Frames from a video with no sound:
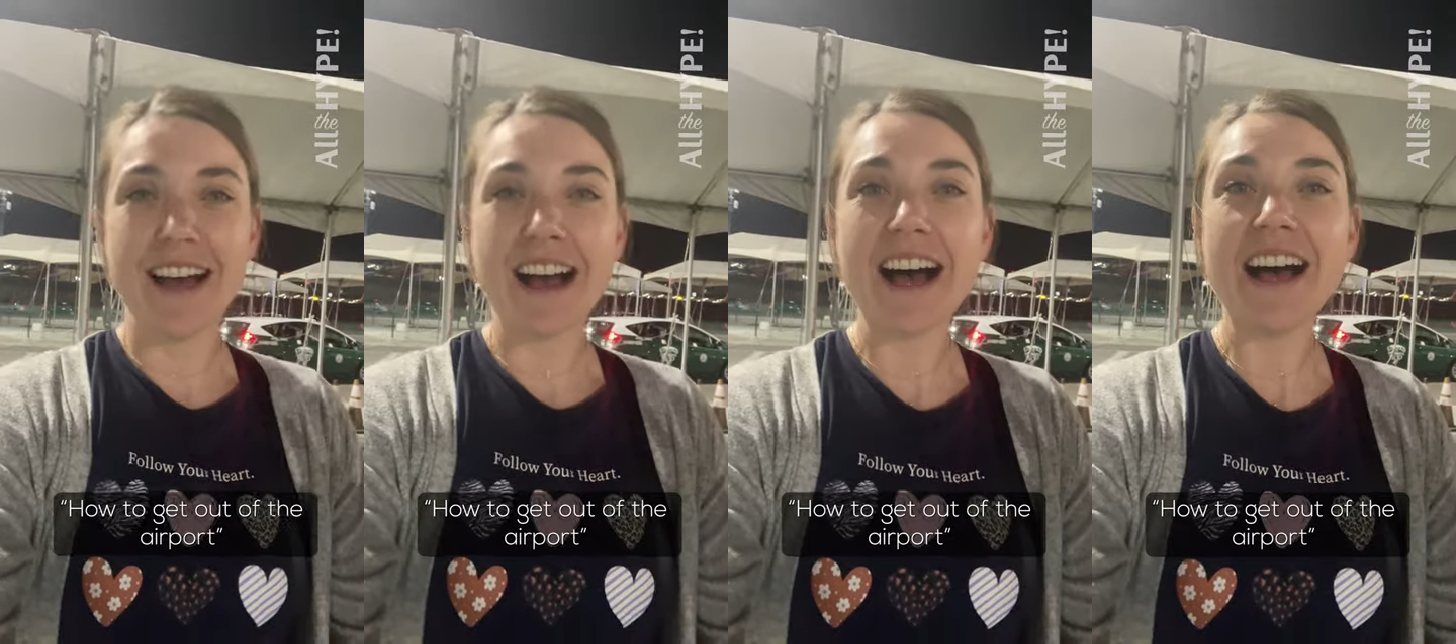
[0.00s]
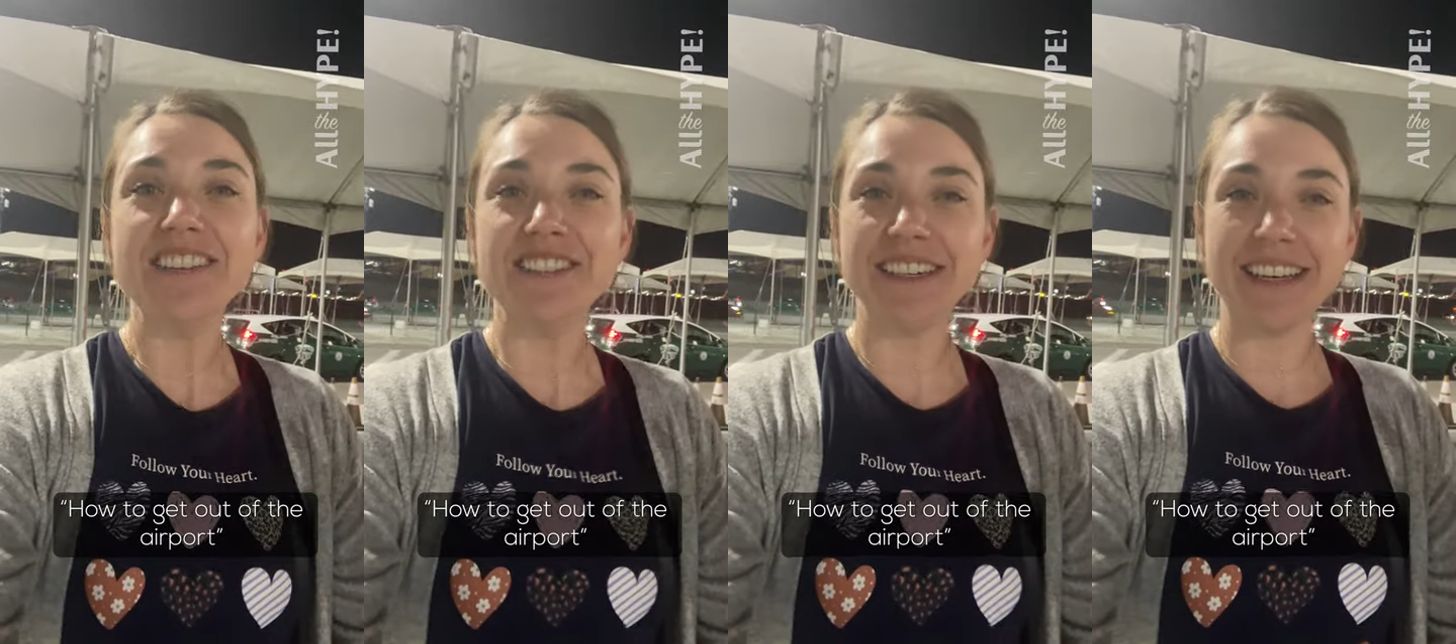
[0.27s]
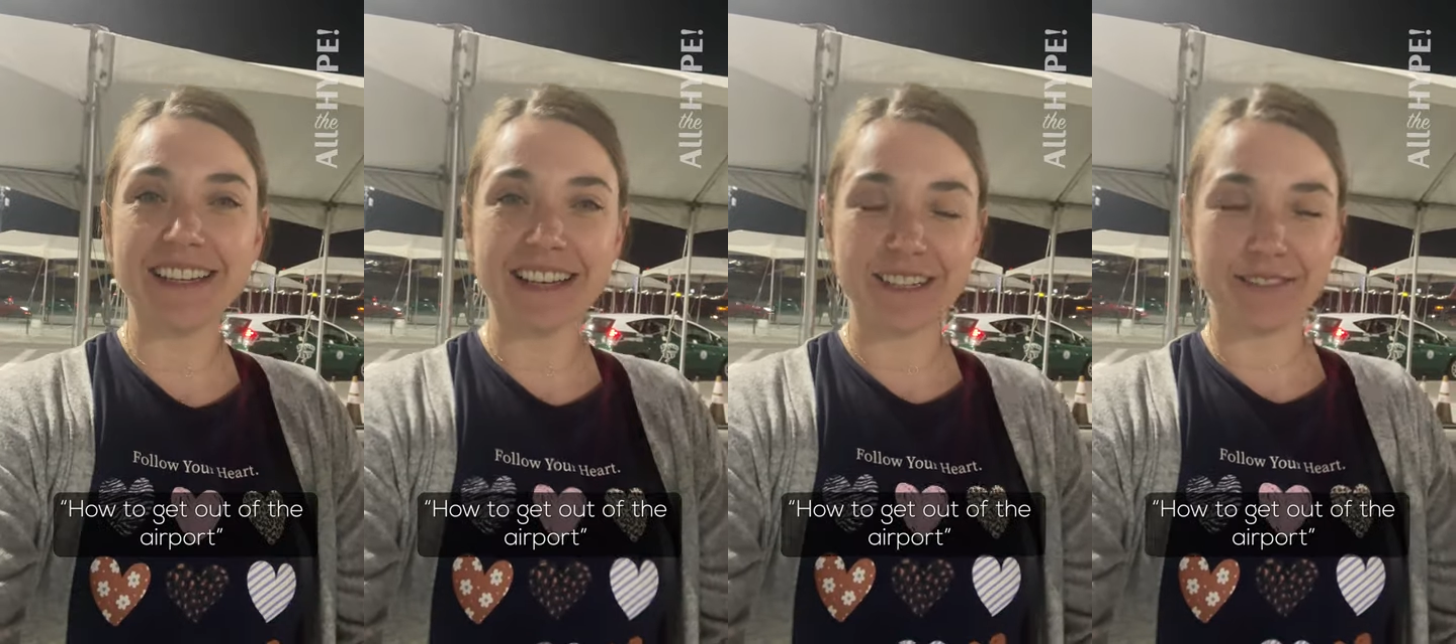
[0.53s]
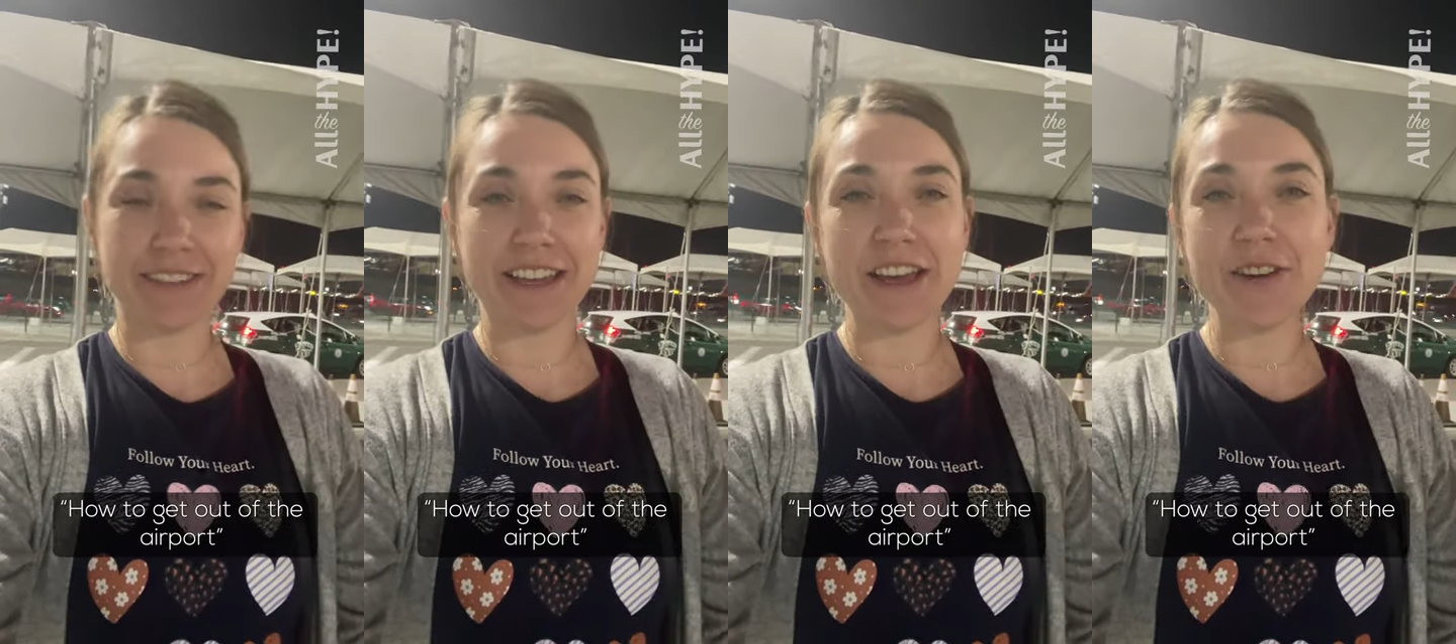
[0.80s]
how to get out
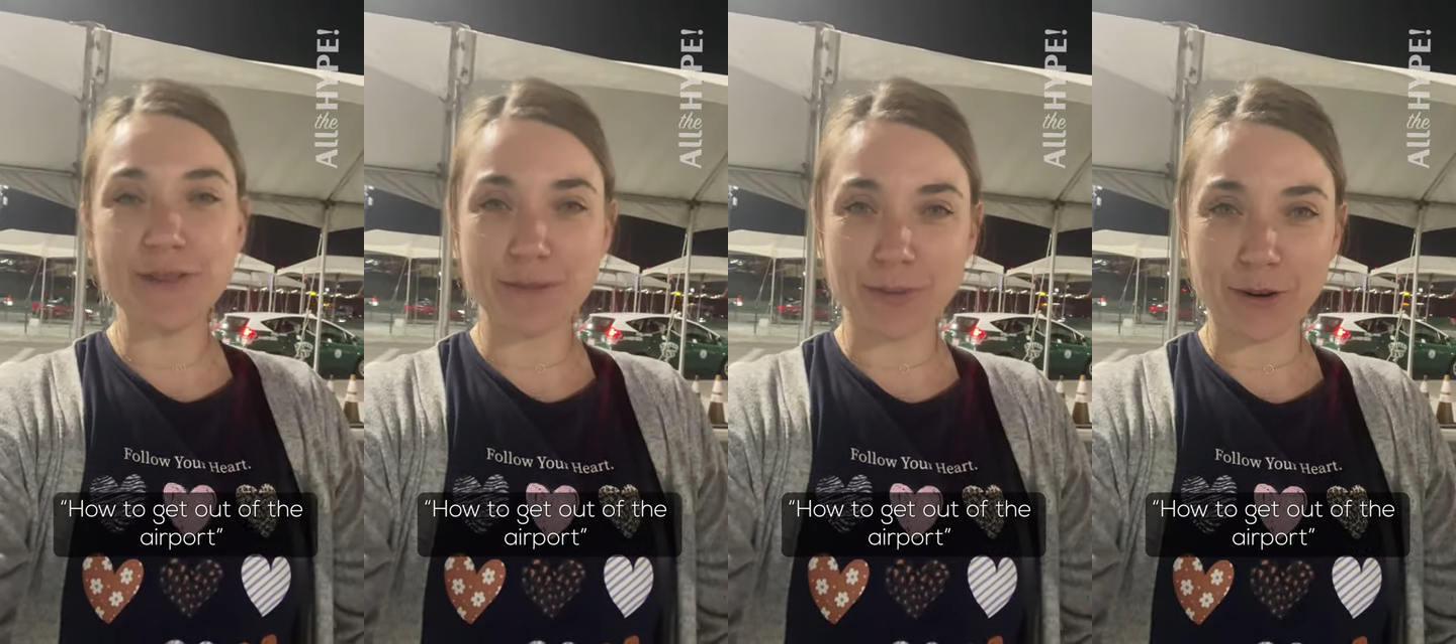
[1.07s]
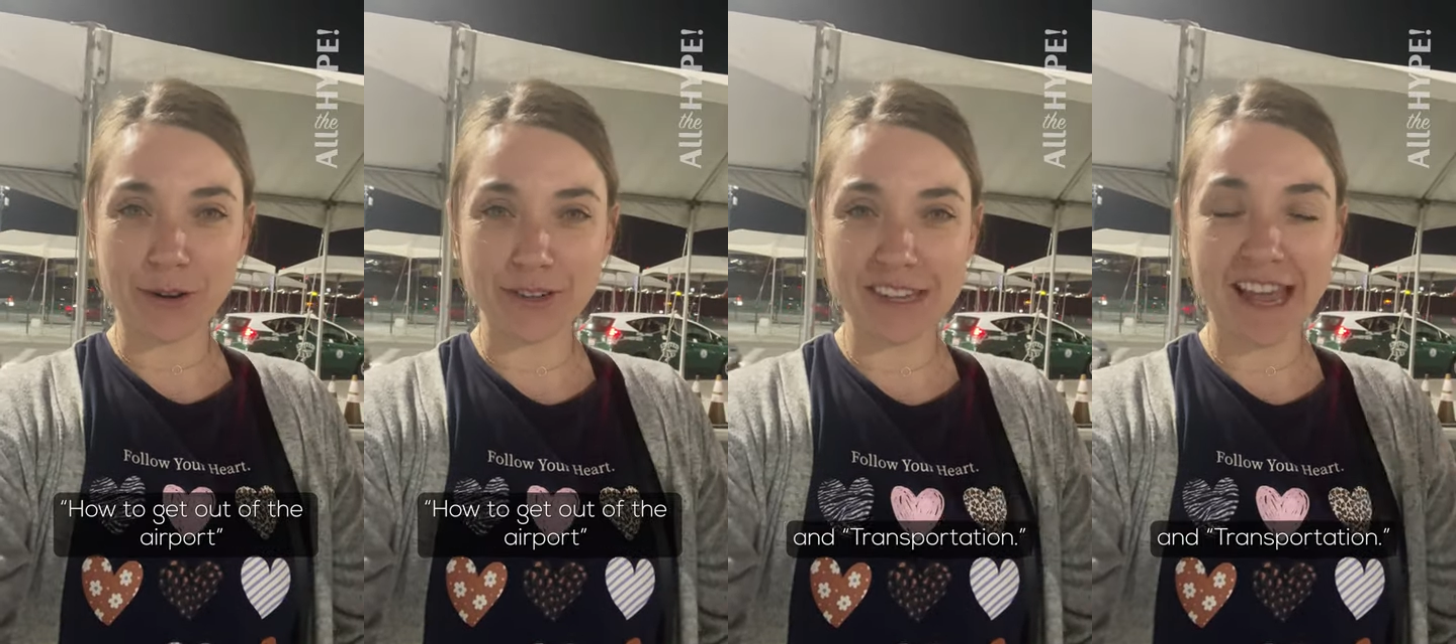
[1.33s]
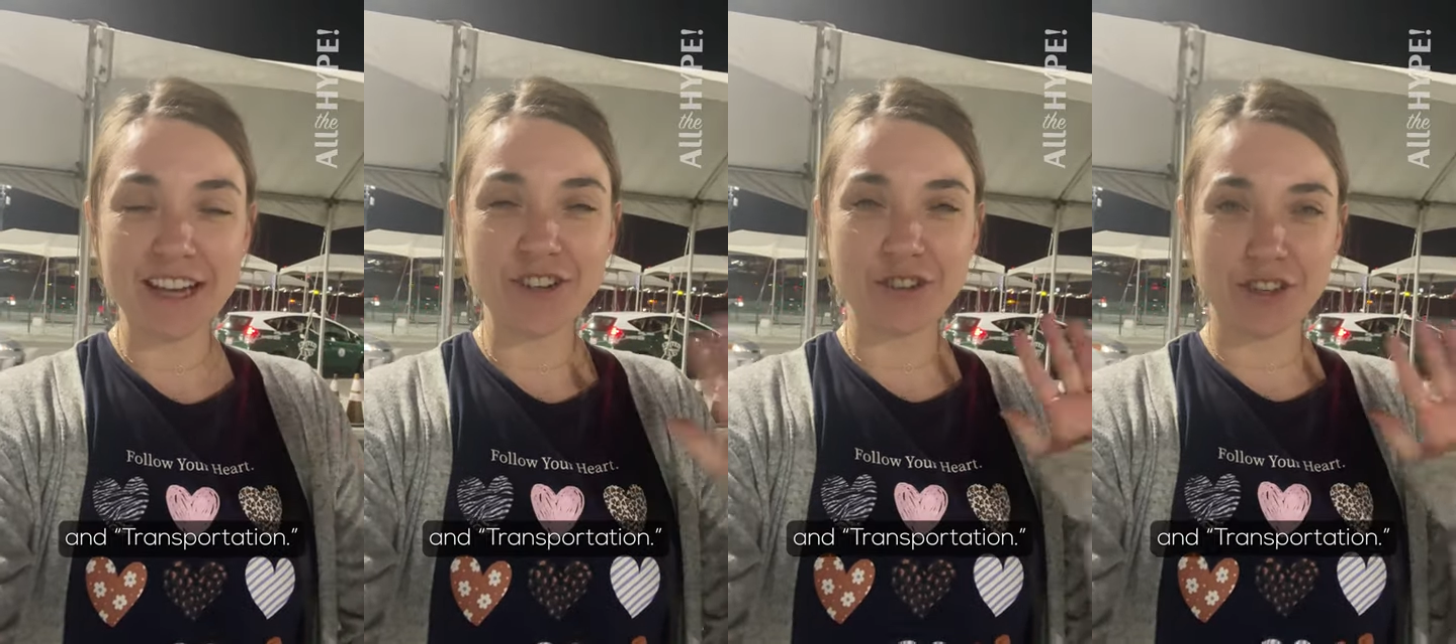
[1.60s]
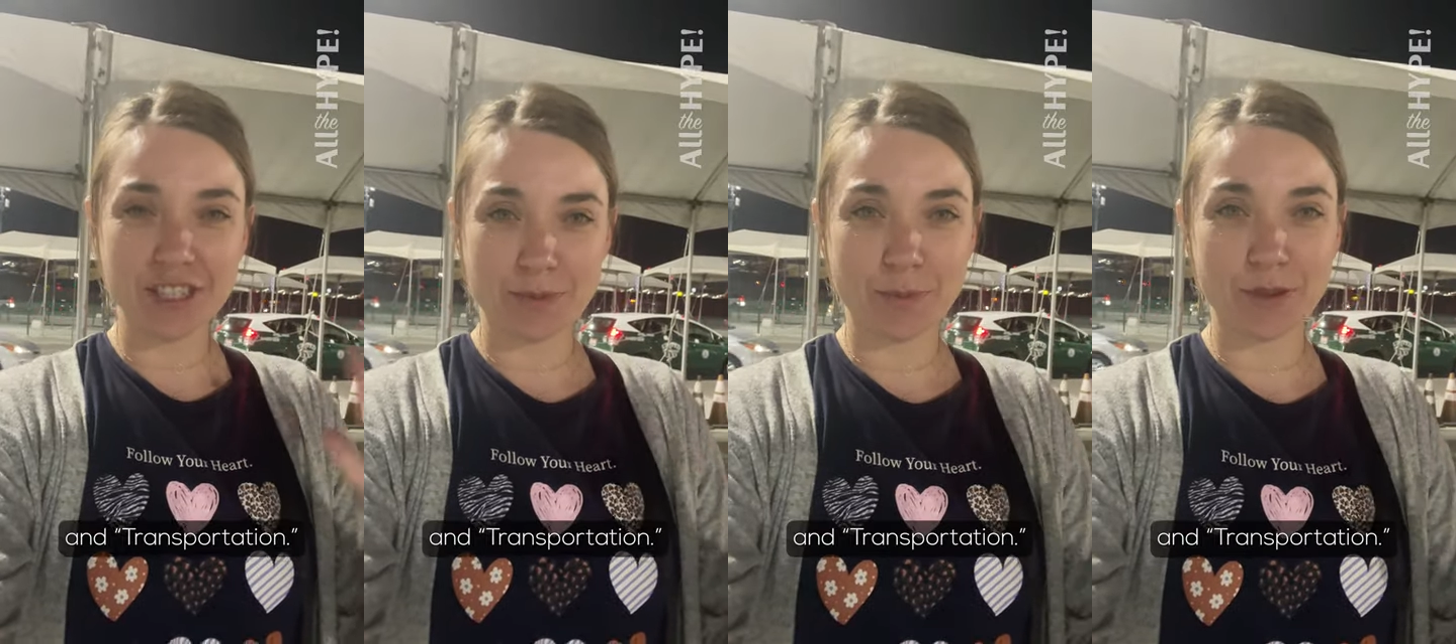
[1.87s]
of the airport and
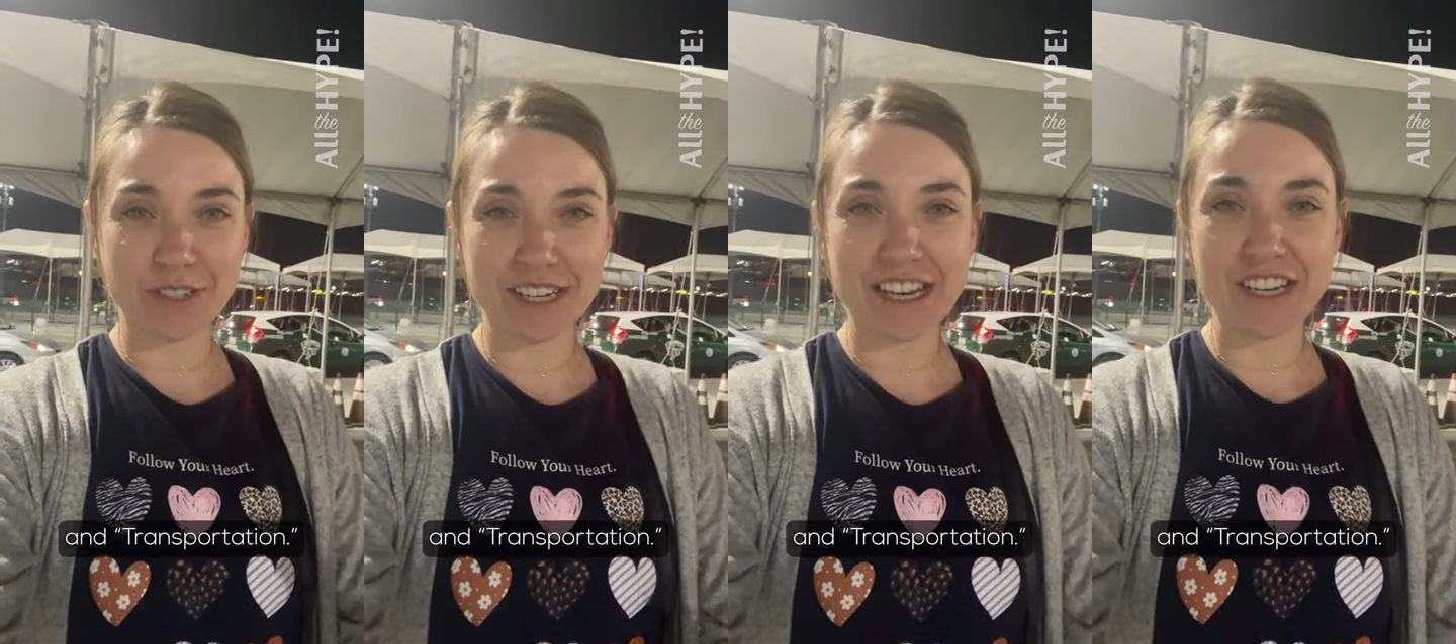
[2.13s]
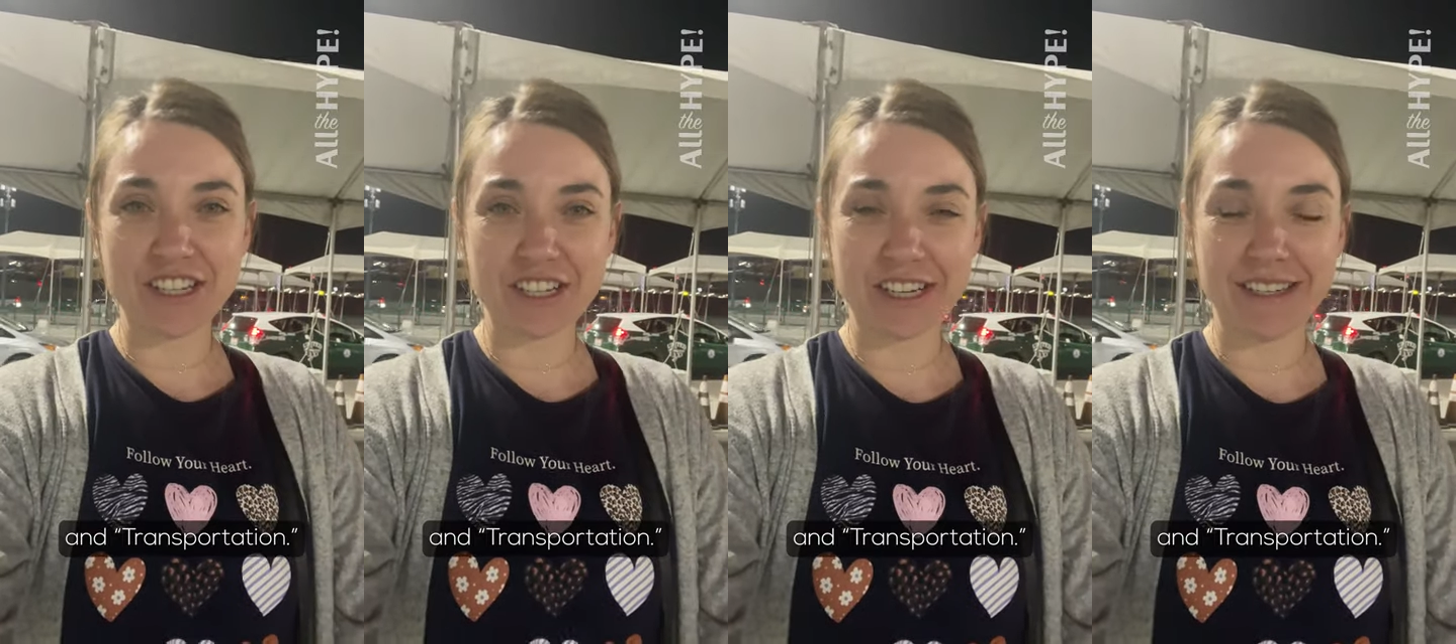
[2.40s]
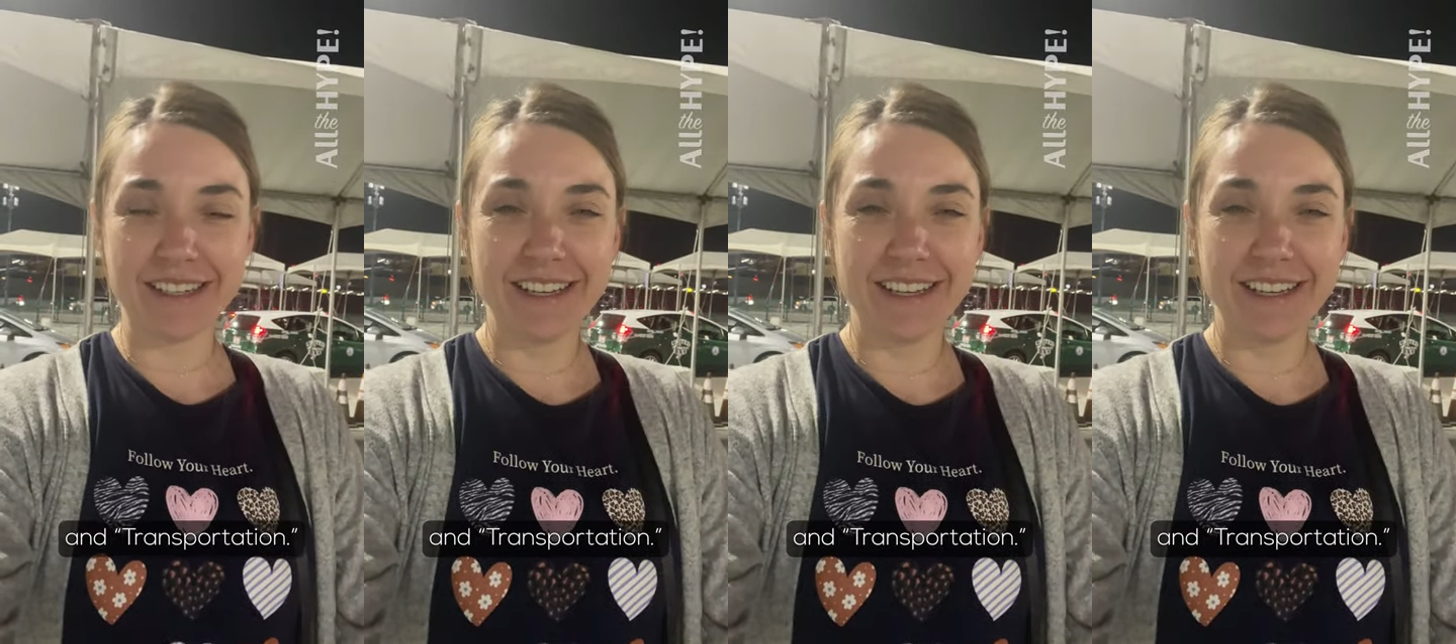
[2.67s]
transportation.